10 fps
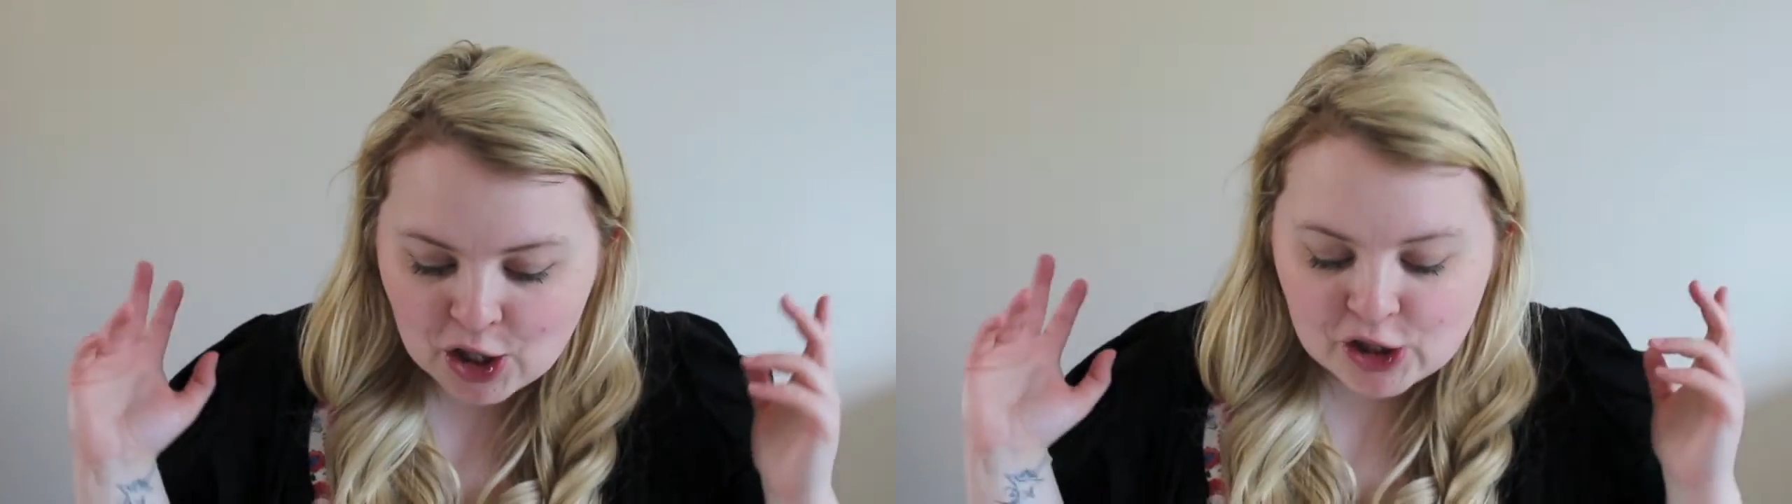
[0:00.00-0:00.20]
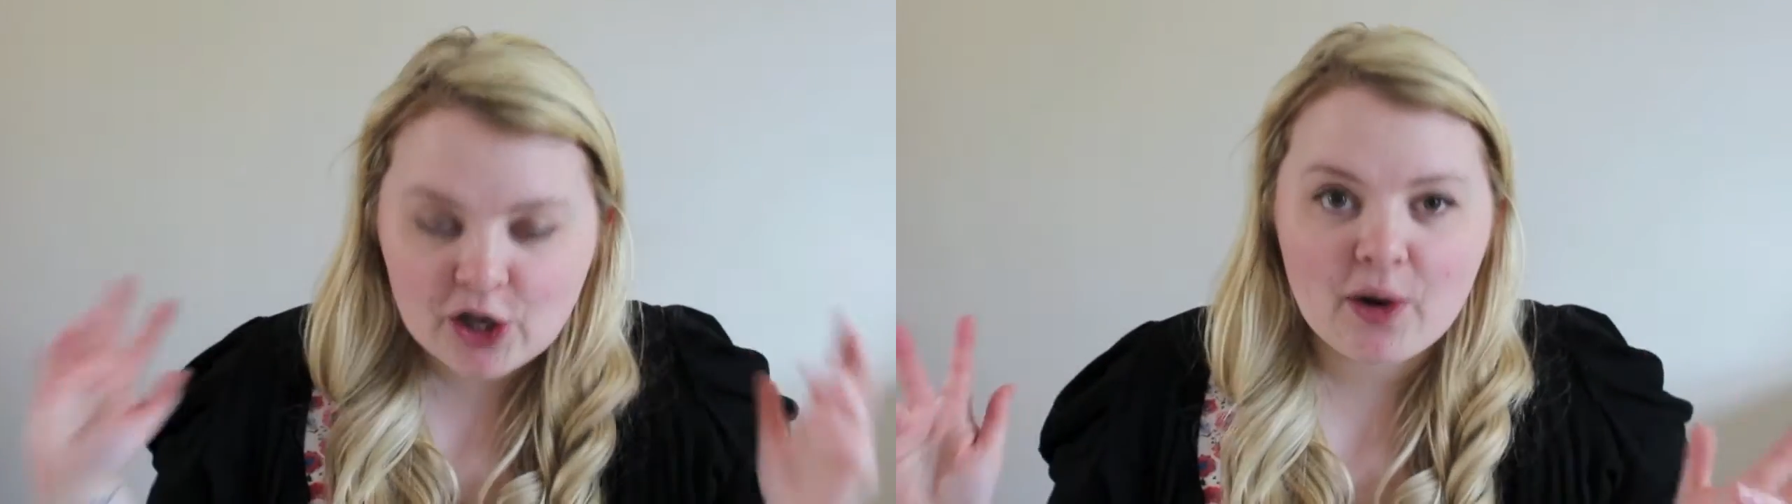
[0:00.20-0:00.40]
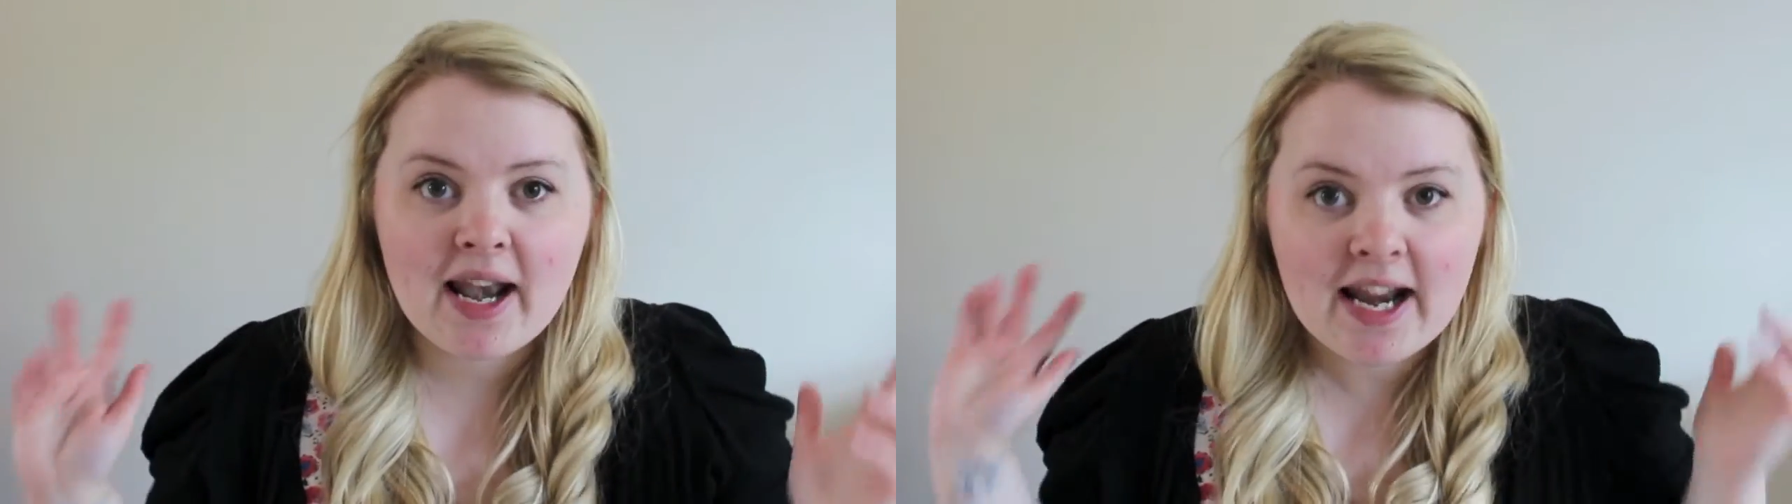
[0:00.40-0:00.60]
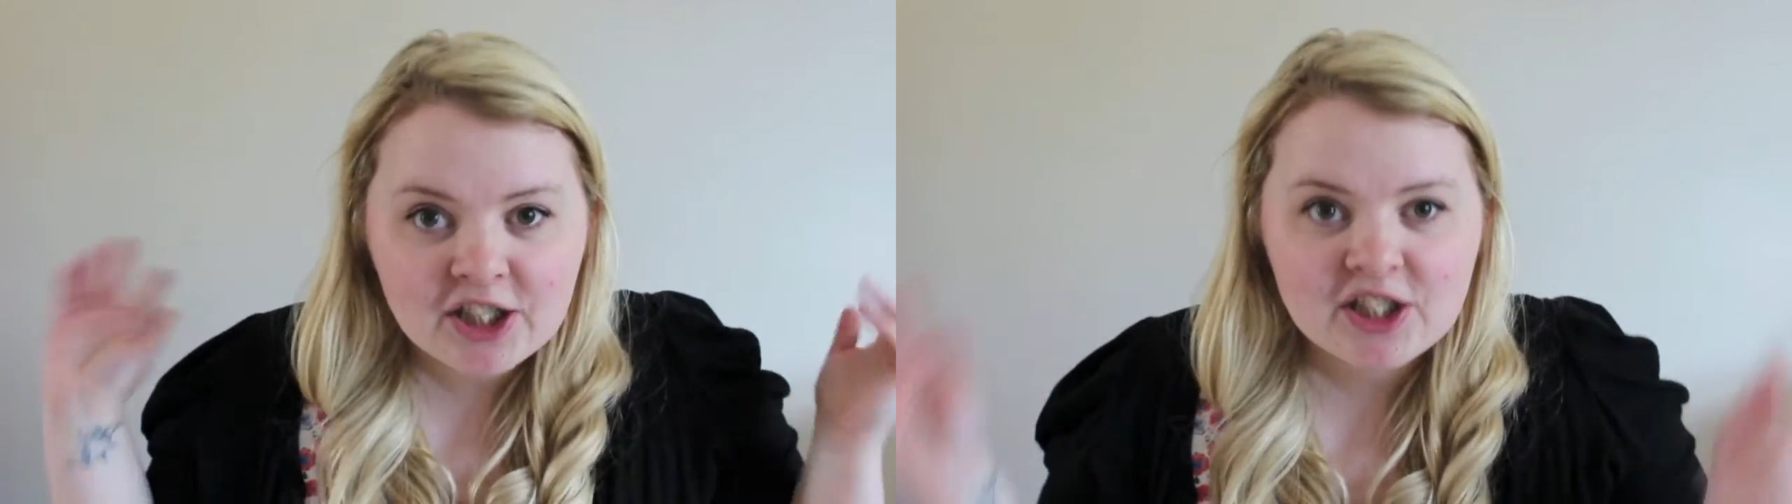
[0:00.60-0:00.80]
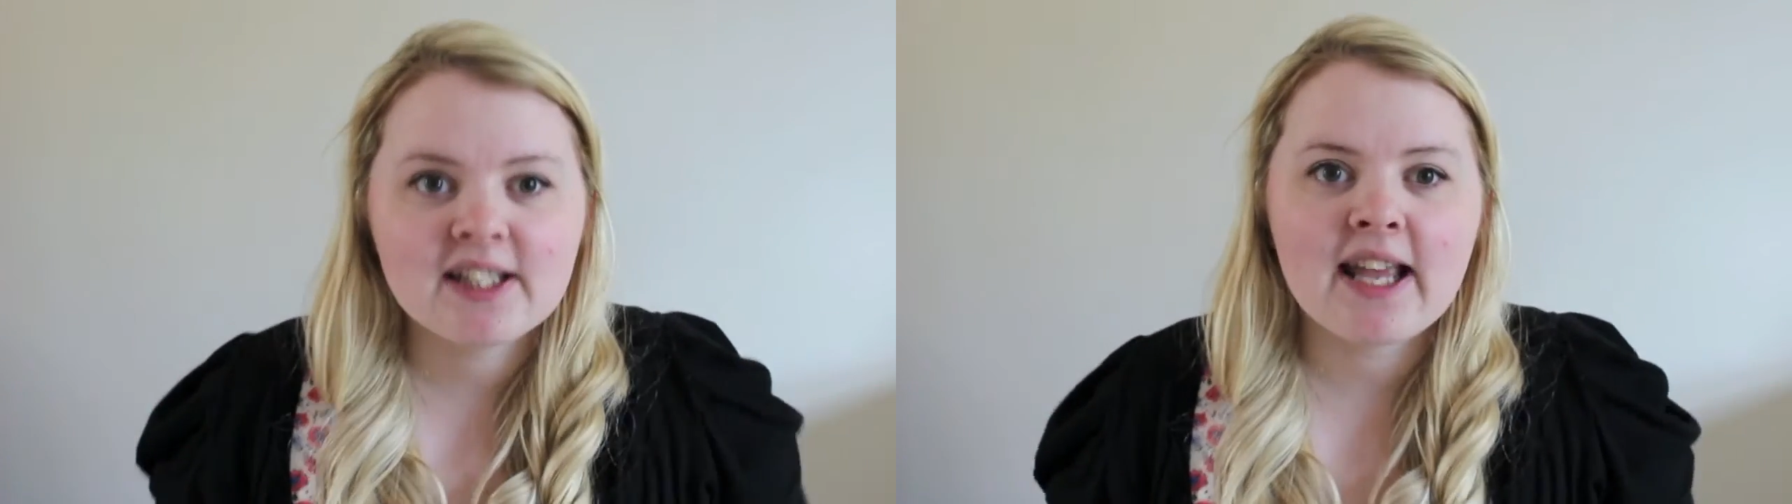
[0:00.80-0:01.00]
So
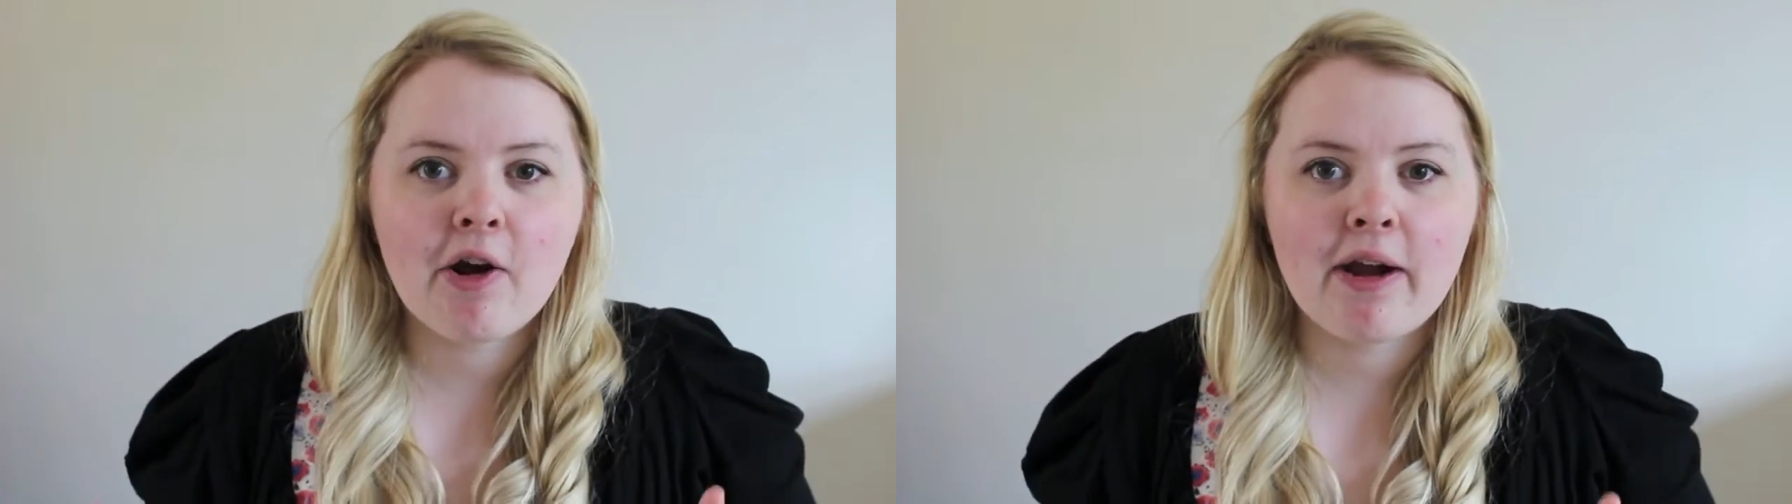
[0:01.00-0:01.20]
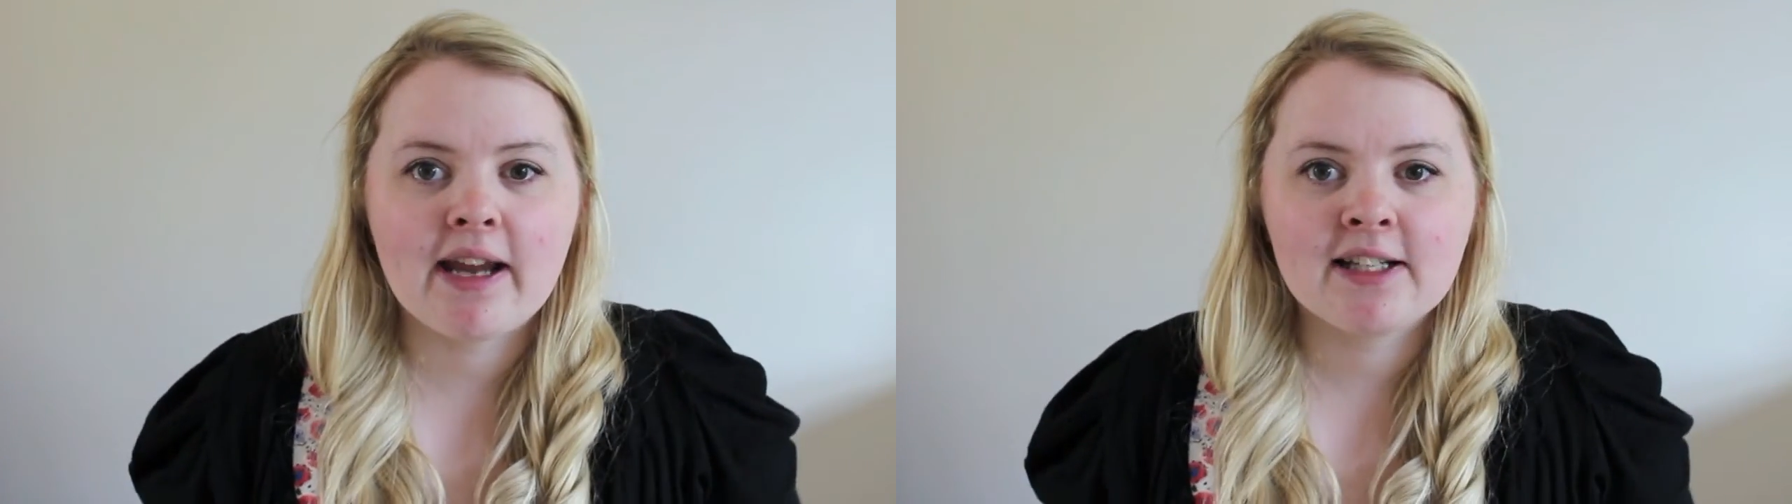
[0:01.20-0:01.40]
let's just get